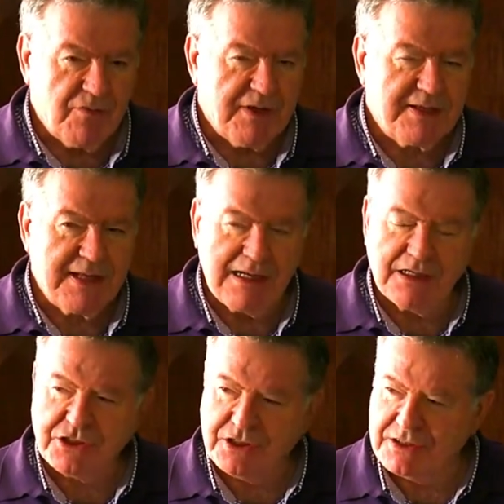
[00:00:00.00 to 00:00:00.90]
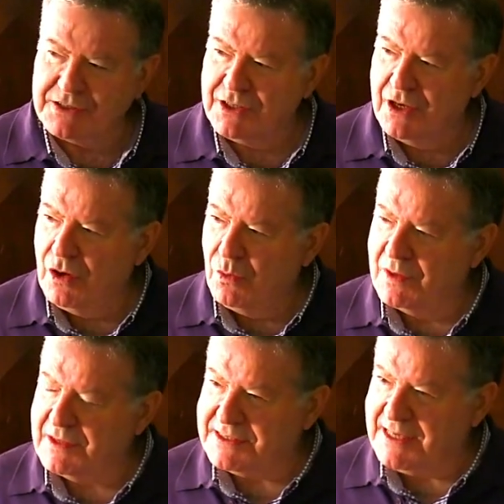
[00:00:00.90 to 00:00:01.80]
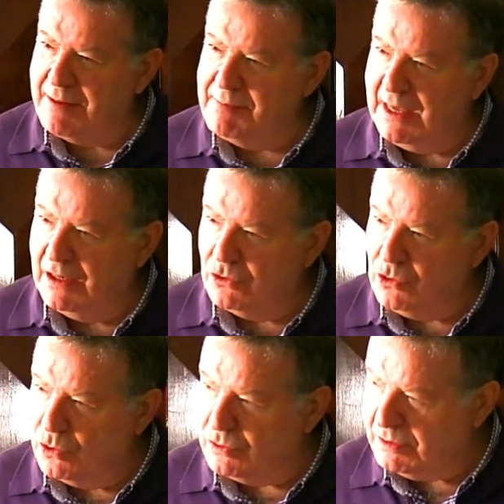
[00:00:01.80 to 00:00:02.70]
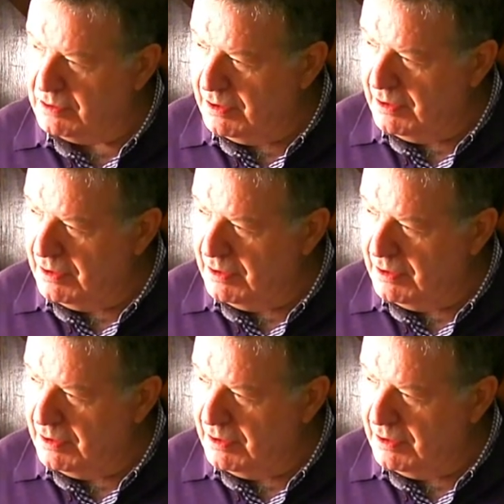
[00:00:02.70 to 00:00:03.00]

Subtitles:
of intelligence with the same Irgun,